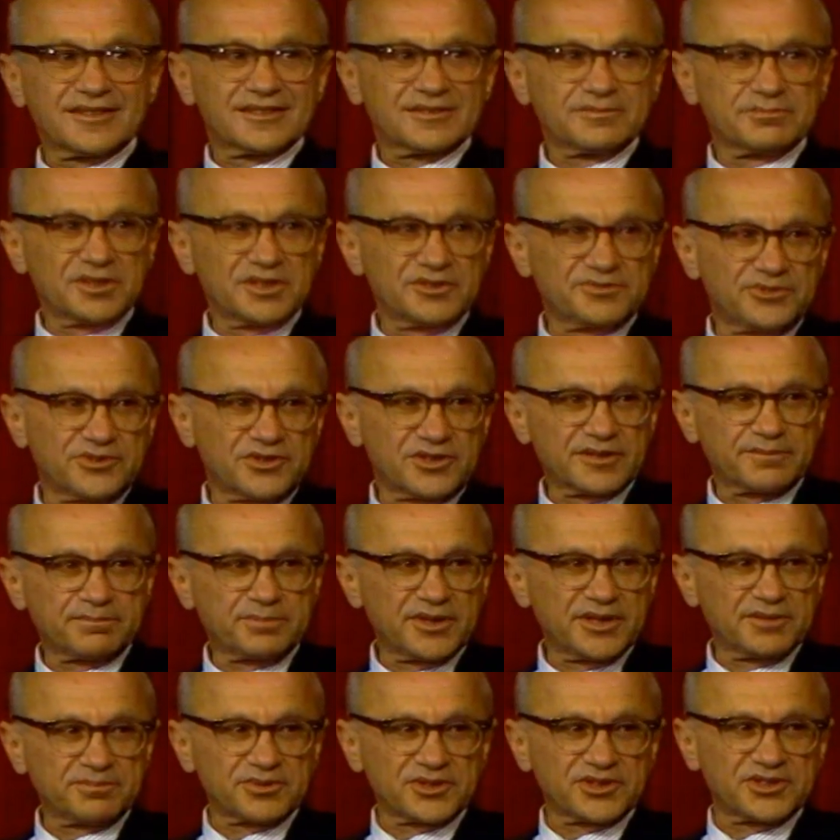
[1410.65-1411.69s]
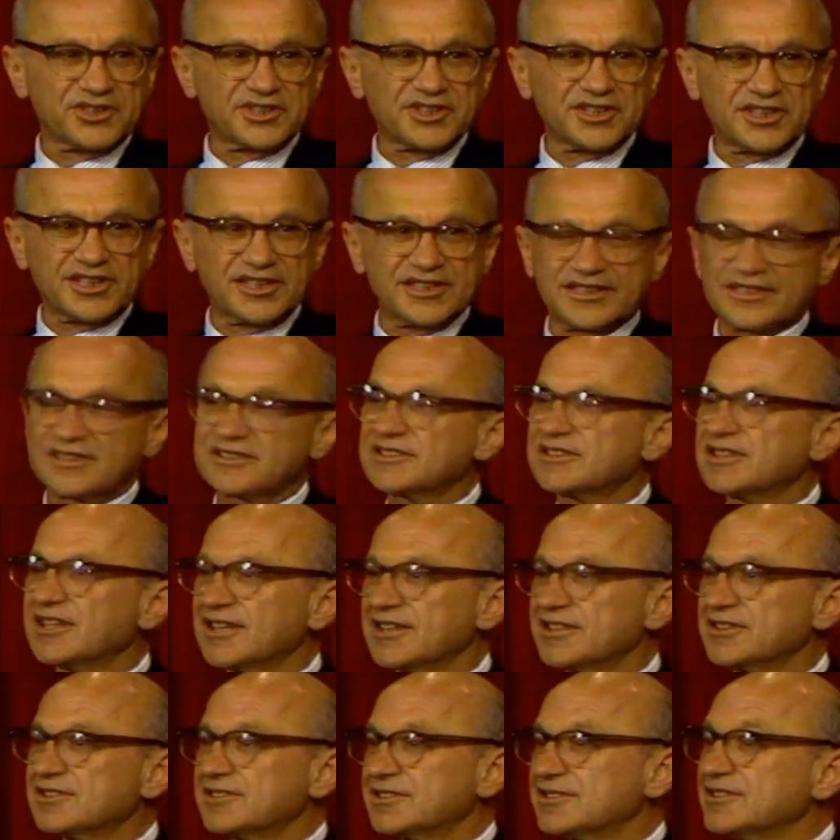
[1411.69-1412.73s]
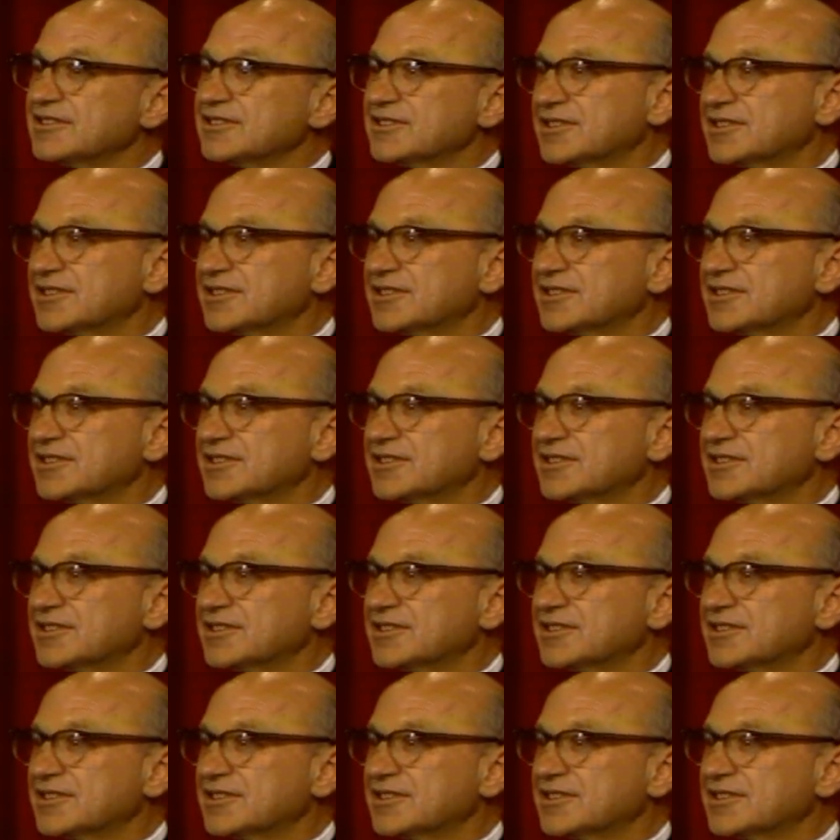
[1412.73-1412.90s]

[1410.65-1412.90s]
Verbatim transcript: before people in the United States